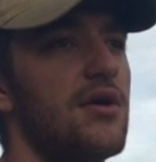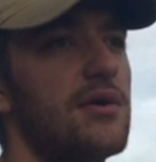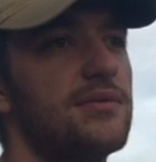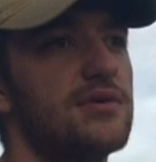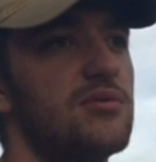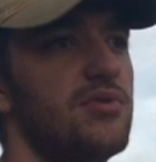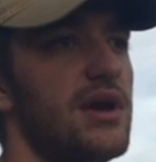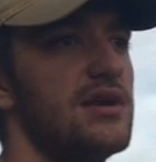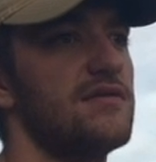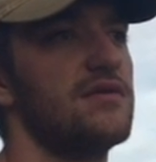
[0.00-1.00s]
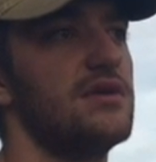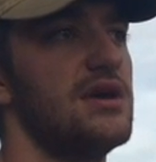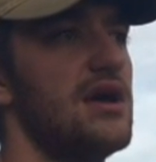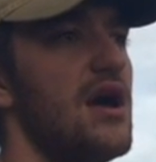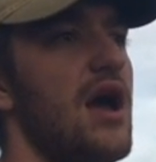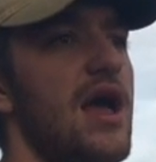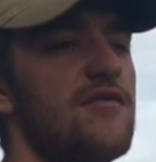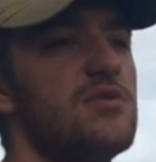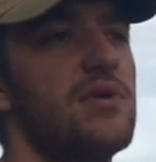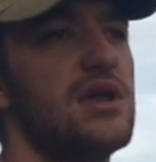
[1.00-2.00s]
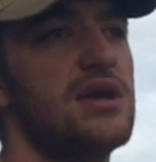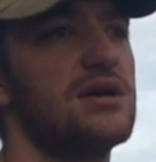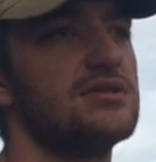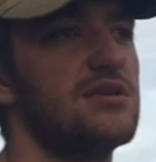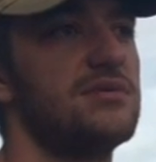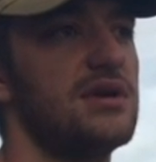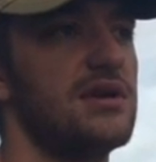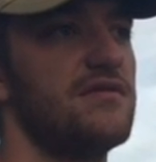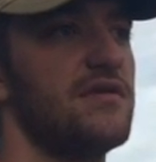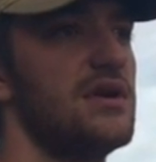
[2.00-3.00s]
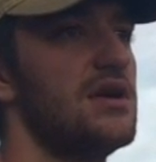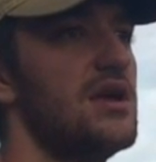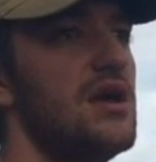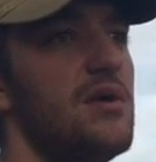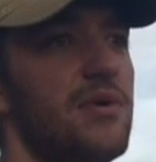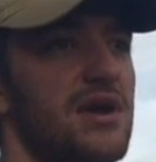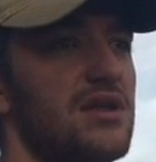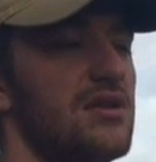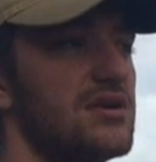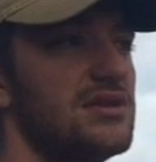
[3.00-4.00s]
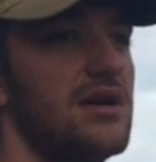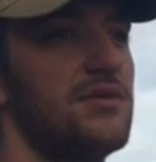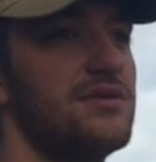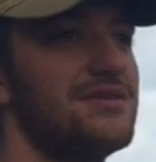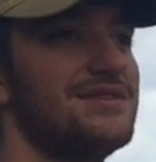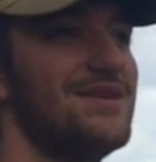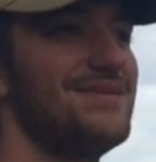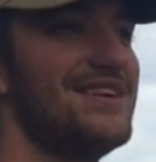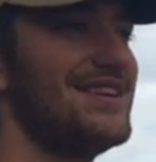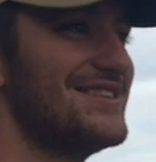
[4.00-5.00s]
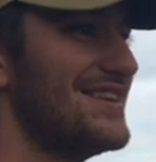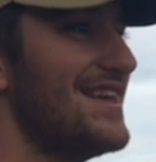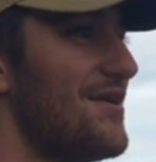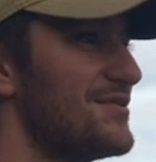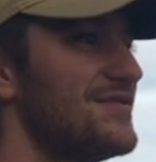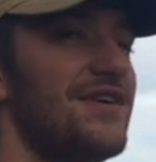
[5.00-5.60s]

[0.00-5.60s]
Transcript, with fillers: going up to the plate differently. Everybody does something different, but it looks like we do the same things, and that was